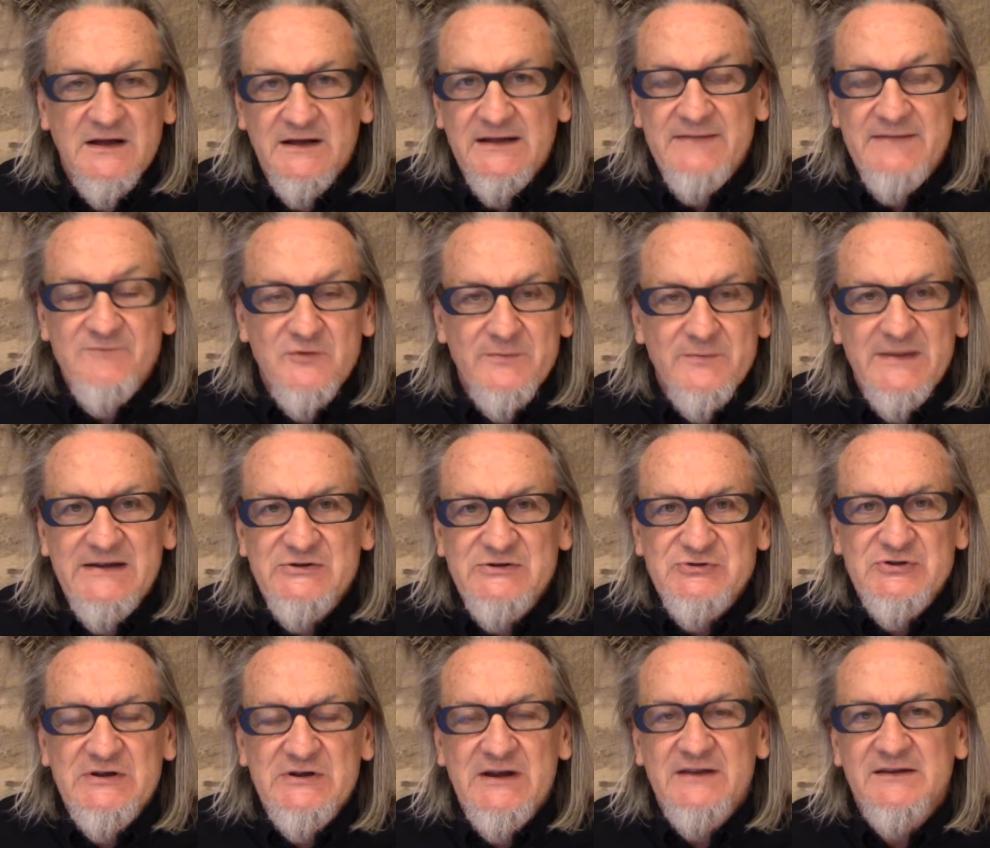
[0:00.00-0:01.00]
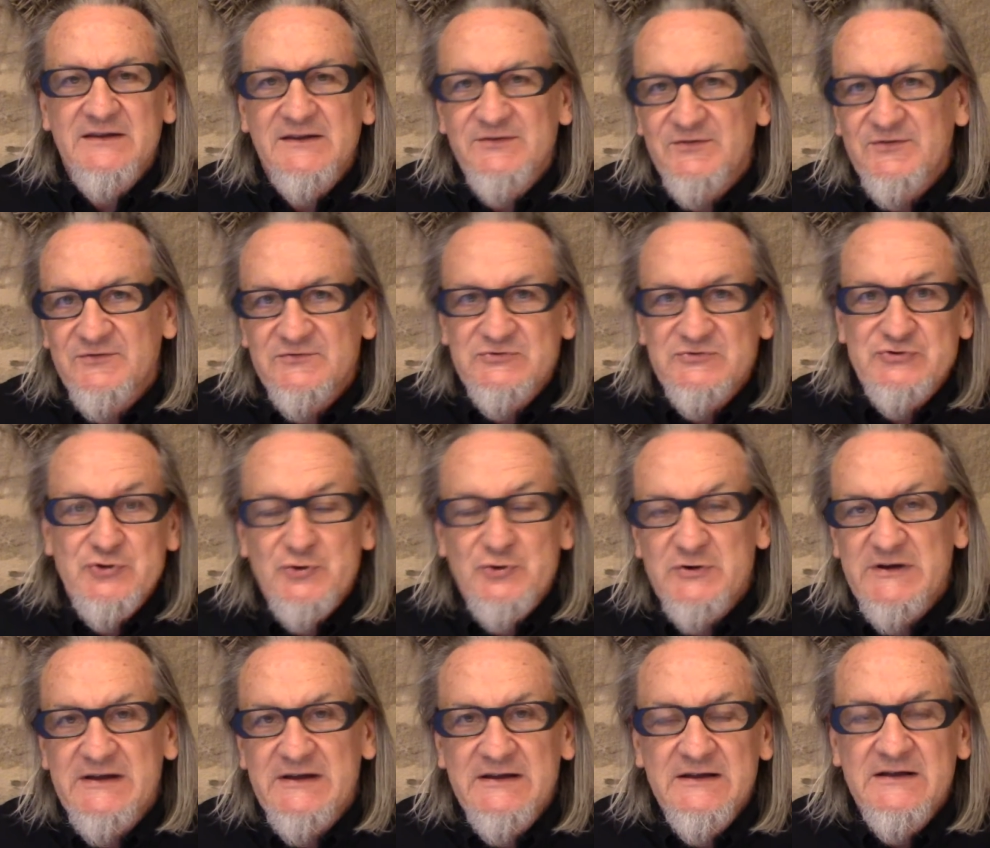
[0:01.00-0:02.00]
information and this
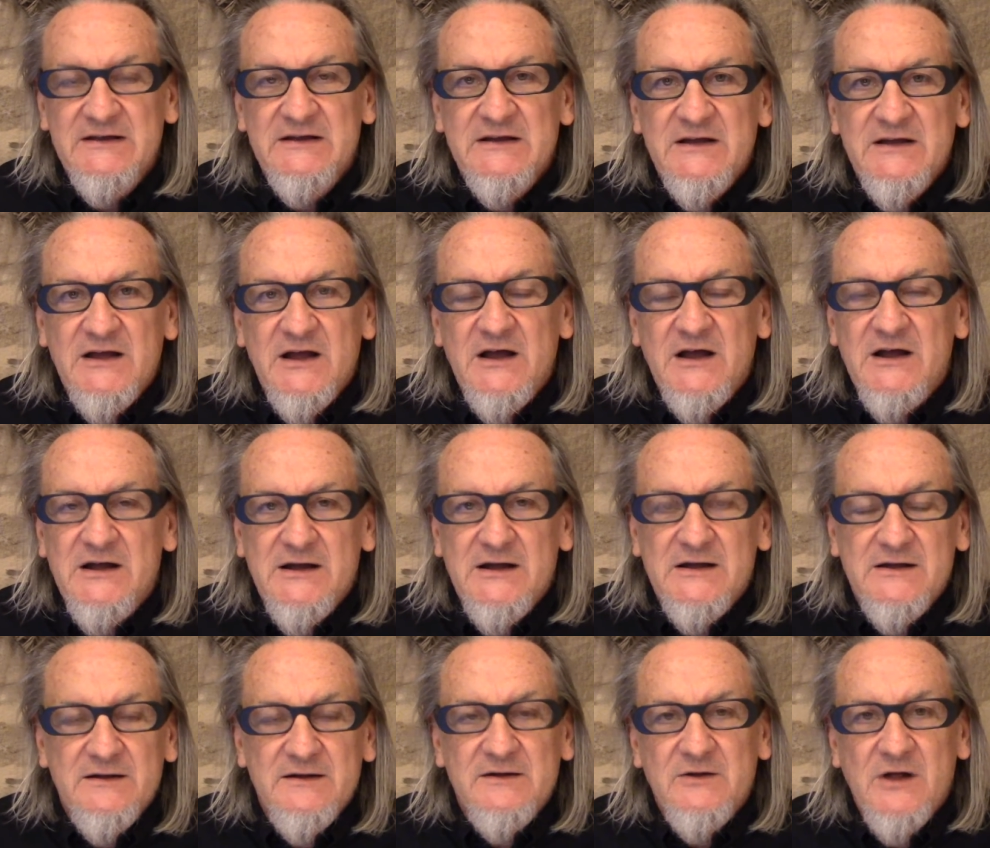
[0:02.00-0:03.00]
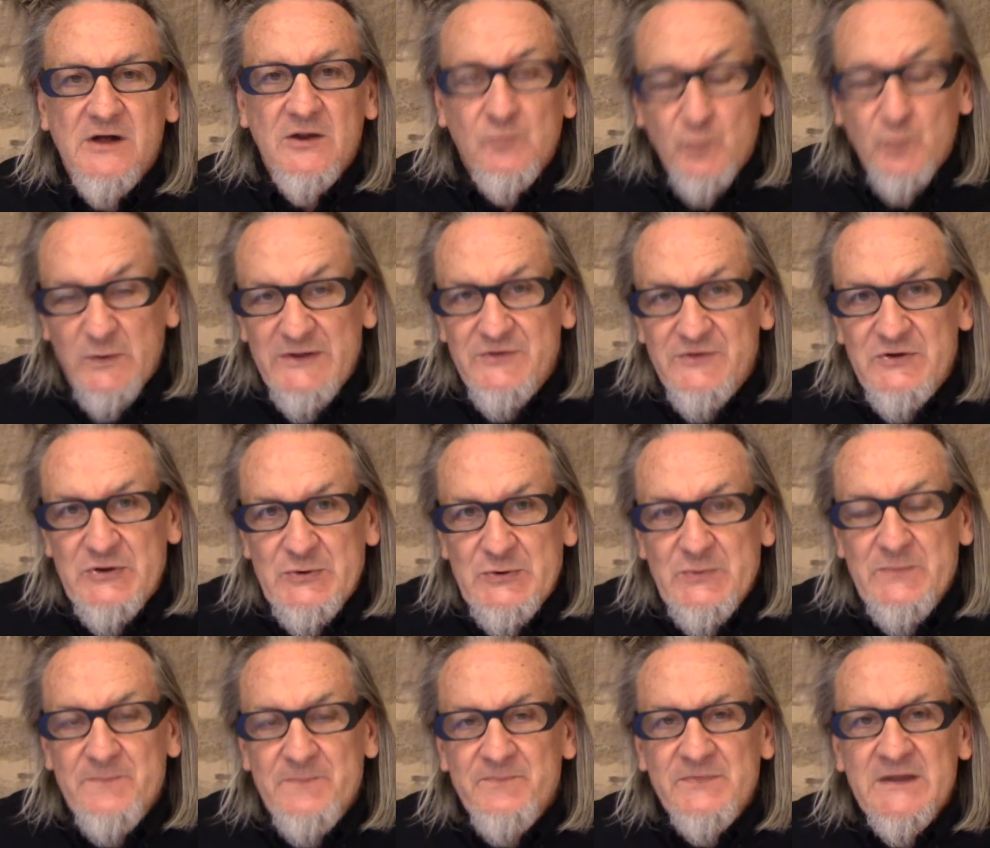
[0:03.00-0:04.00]
journey with
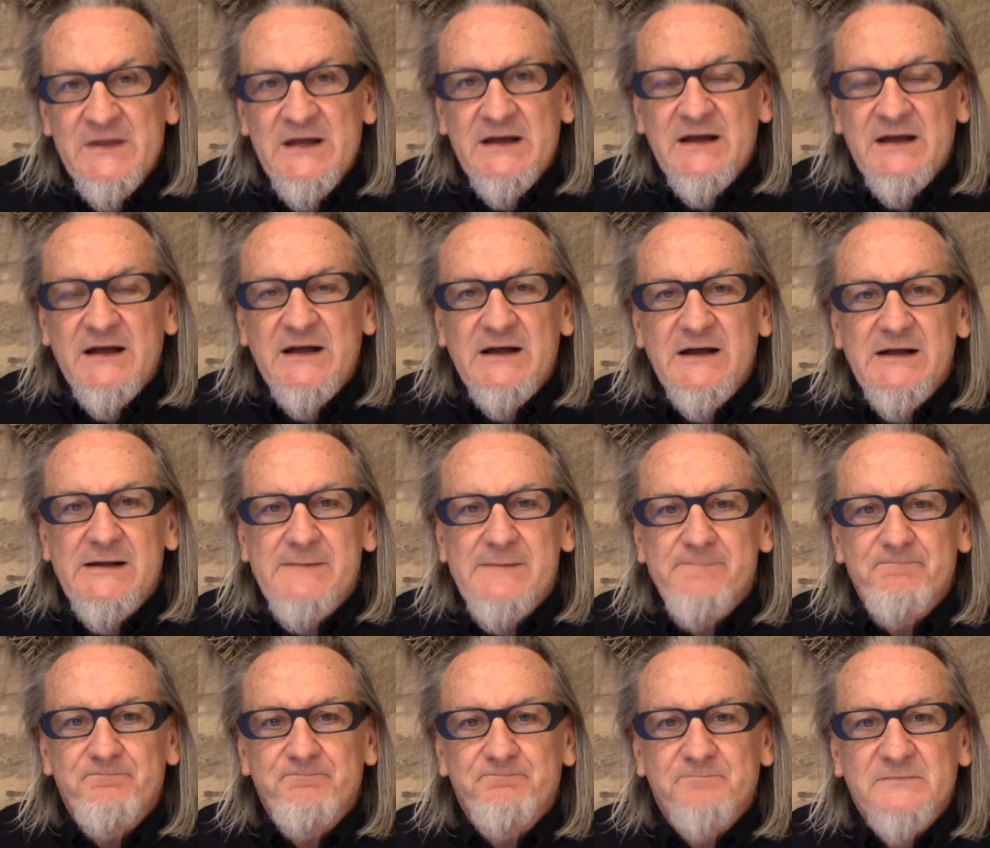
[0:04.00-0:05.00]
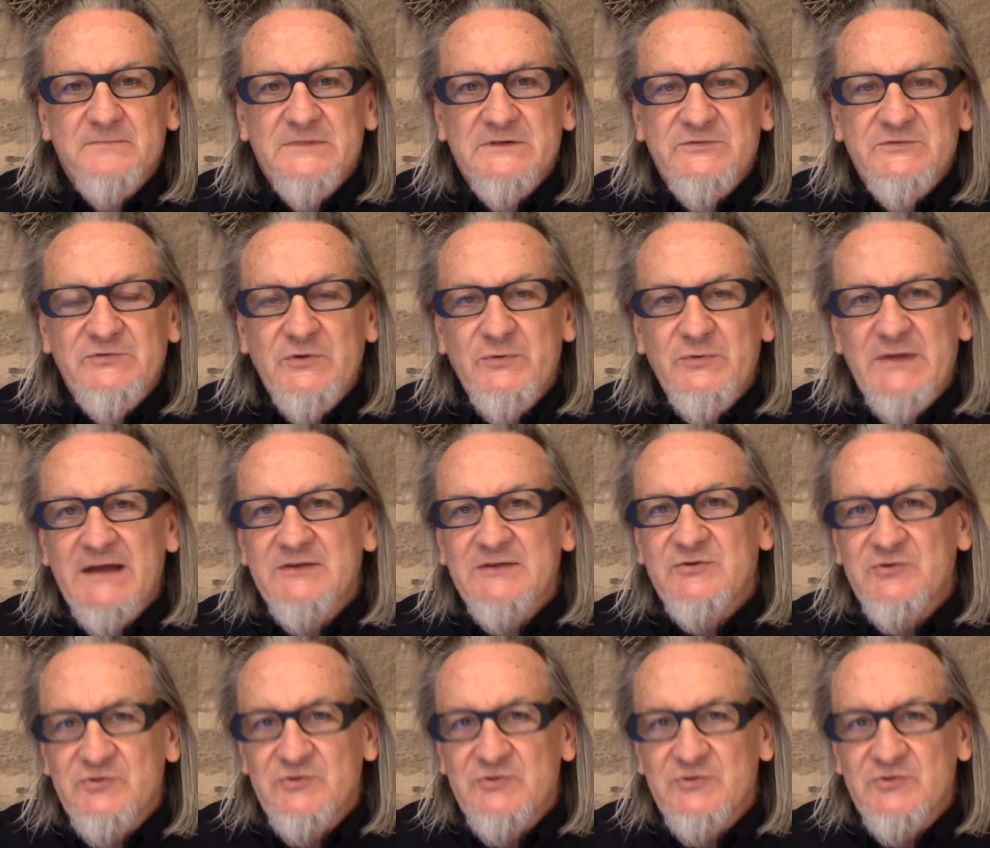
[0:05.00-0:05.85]
you, so that